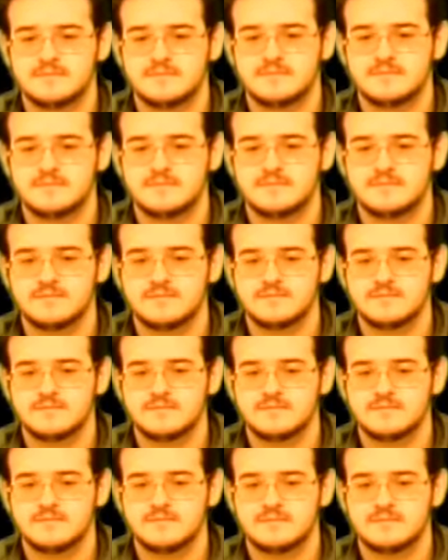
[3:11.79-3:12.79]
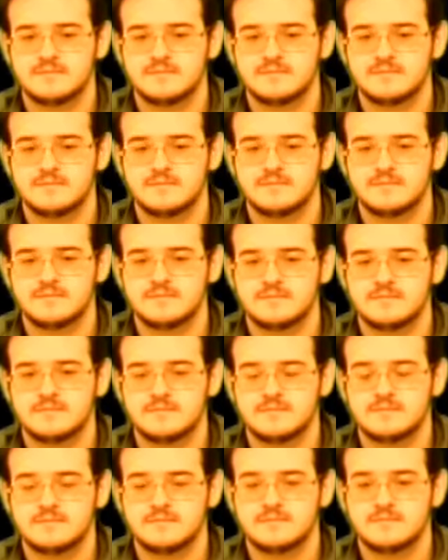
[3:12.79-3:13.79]

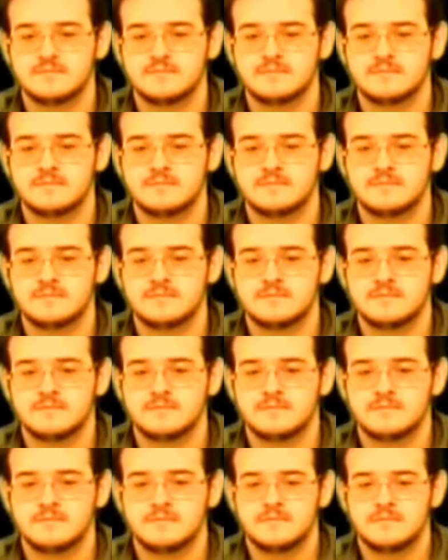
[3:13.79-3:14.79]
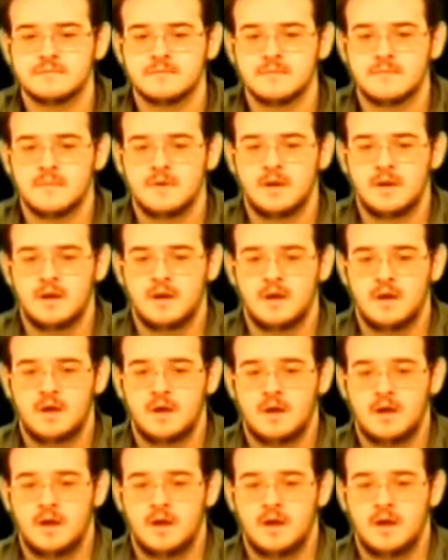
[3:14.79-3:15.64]
No words are spoken by the person on screen.